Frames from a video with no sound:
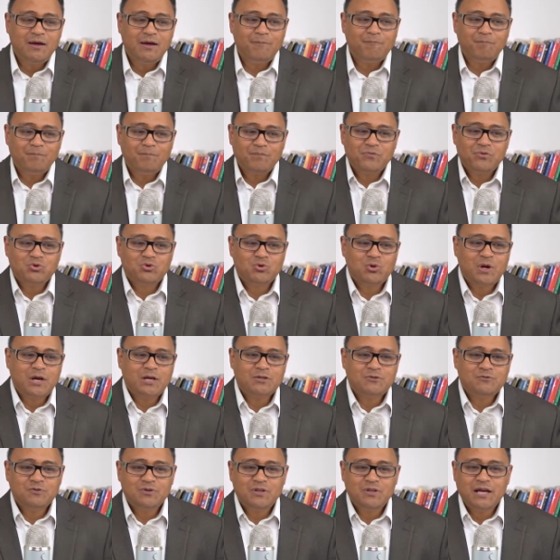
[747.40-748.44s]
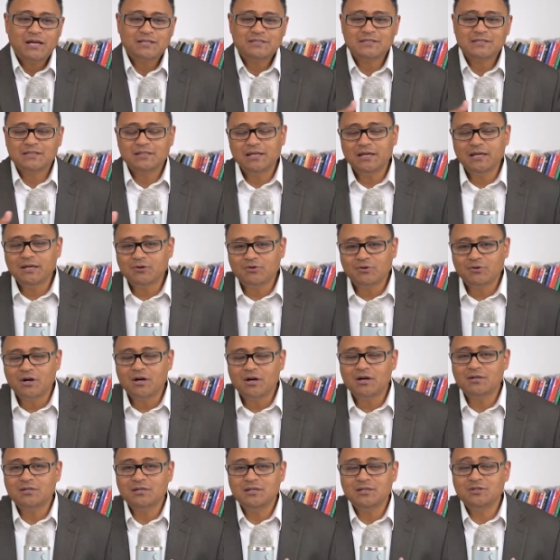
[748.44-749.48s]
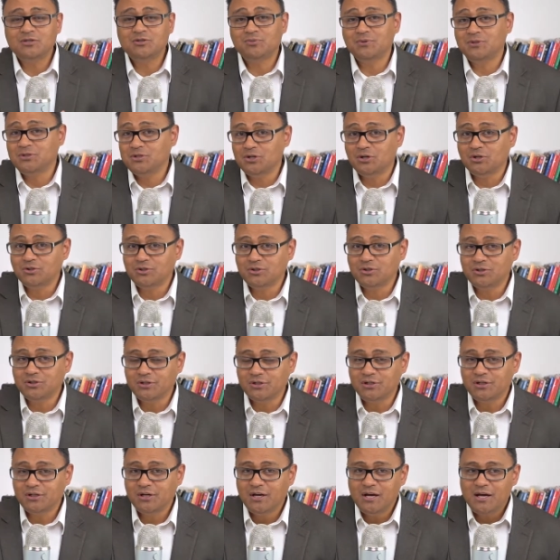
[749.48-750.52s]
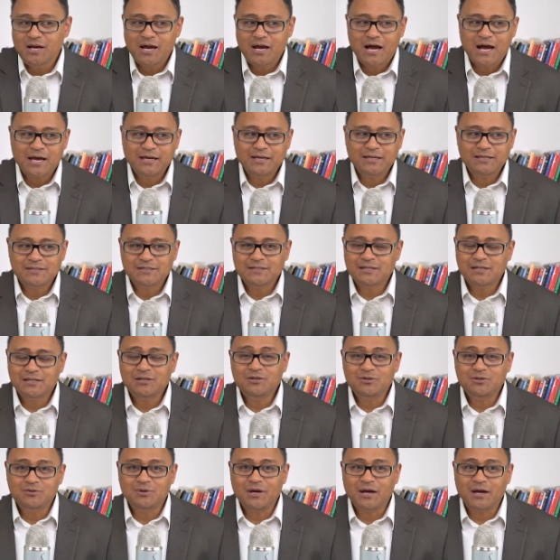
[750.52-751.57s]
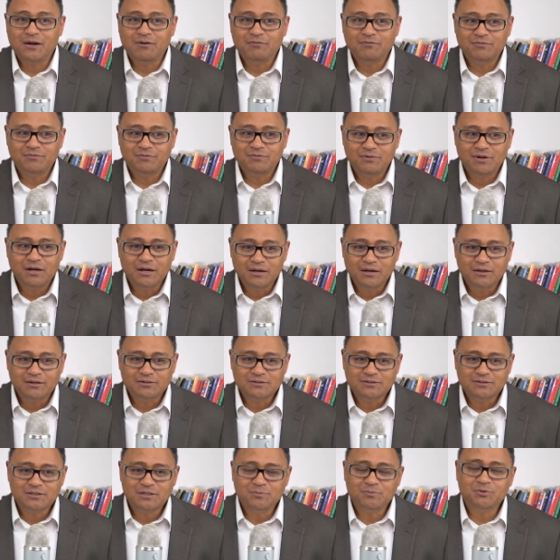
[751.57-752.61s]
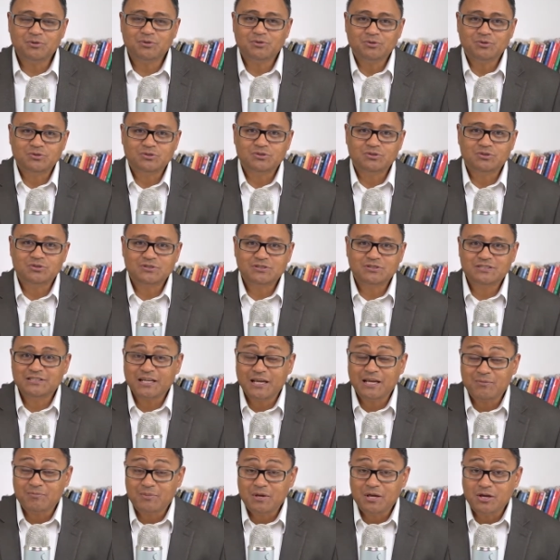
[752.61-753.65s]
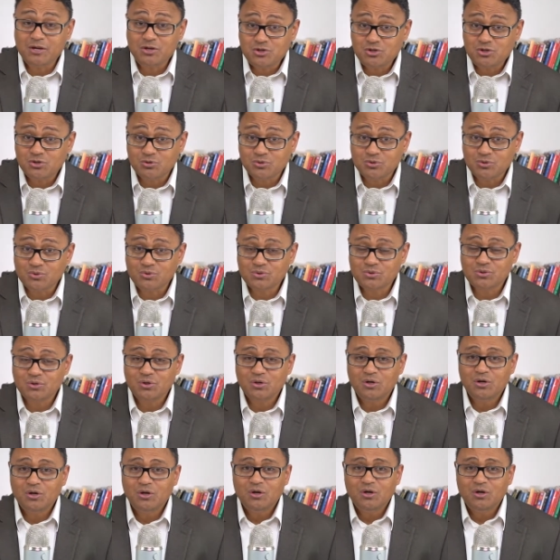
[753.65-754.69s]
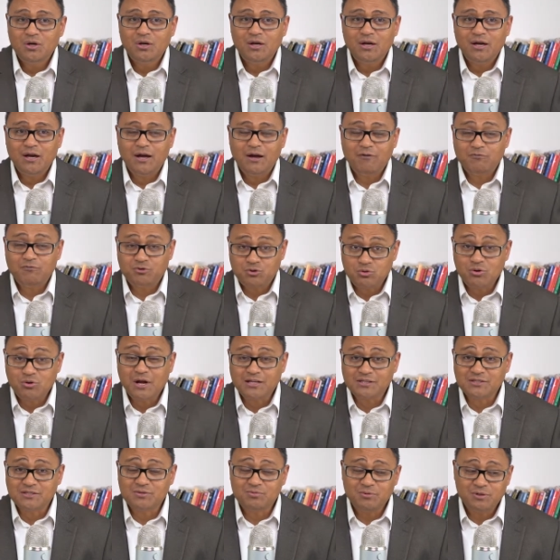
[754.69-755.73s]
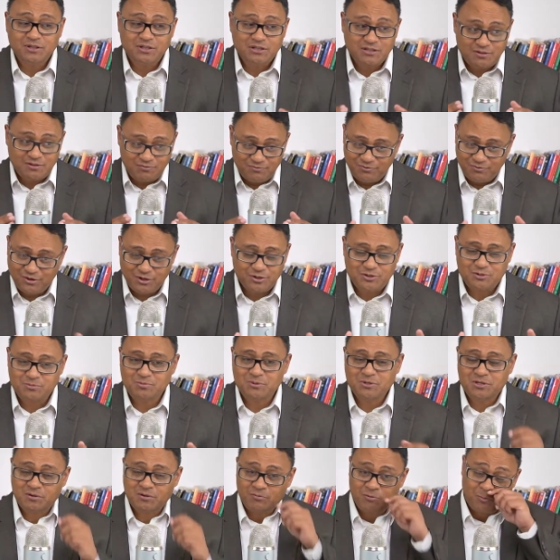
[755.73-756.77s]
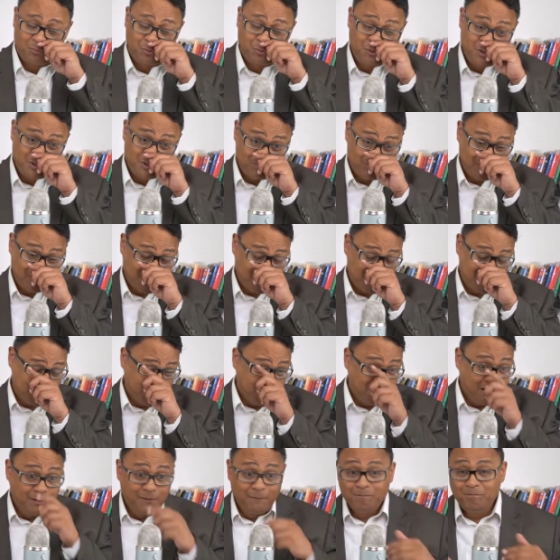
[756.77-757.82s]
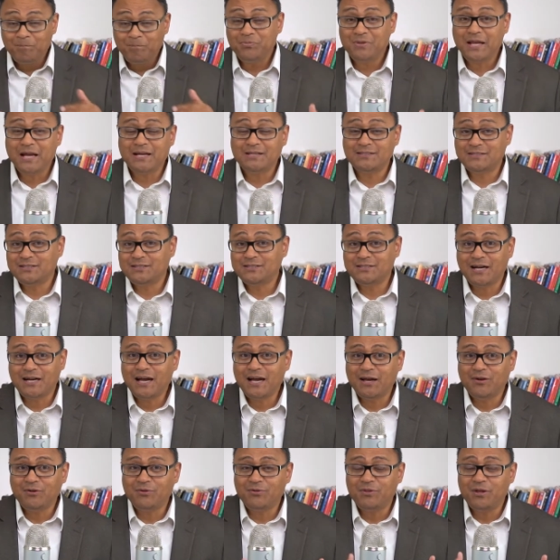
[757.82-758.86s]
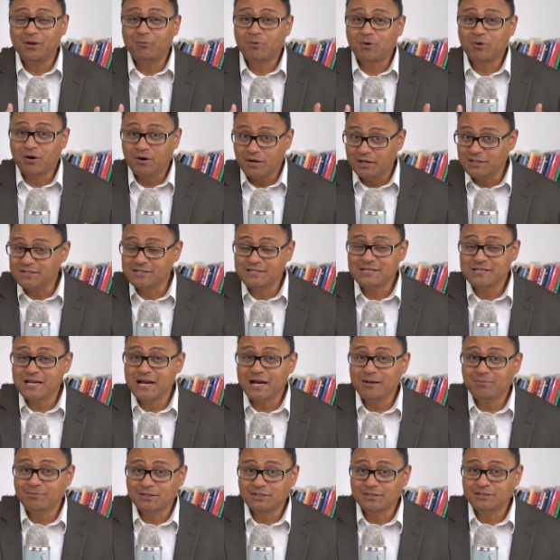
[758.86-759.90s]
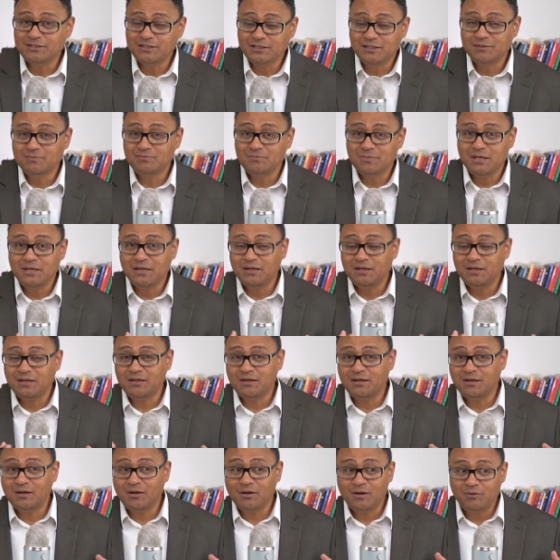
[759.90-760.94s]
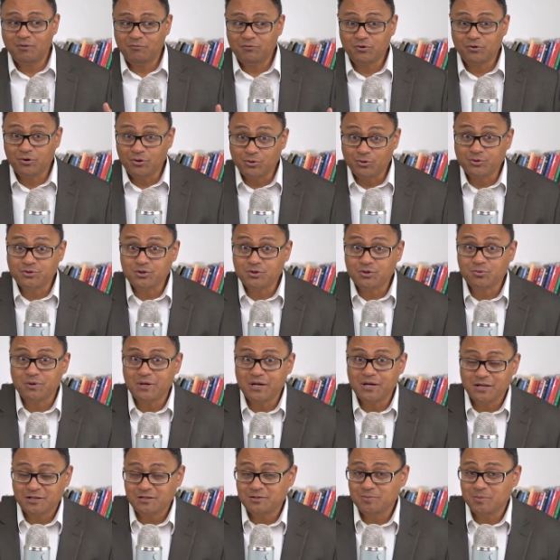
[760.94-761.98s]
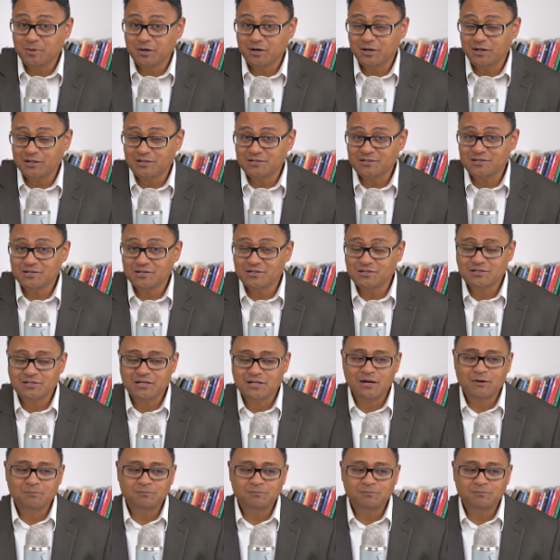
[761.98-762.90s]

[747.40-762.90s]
Transfer that to later on into adulthood. I continue to have some of those same issues of trust with this very specific person, because as a child, they were established in me for those 3 experiences. Now,